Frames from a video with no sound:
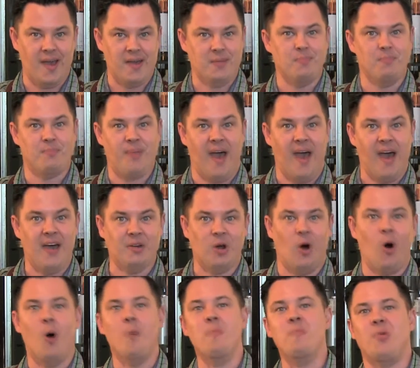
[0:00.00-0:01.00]
and bad
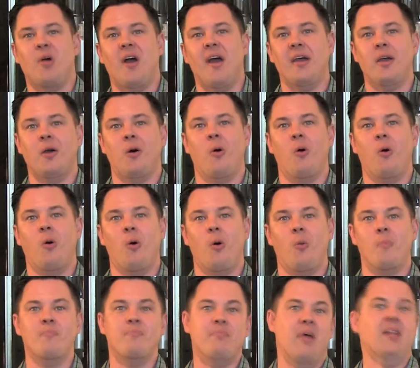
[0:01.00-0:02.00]
ombre
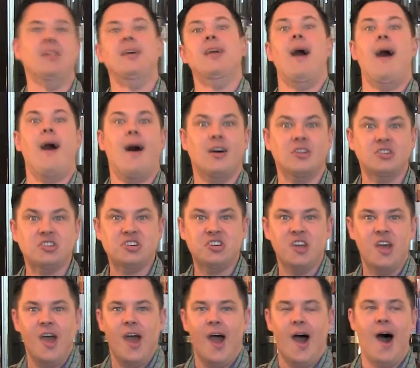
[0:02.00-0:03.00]
or balayage.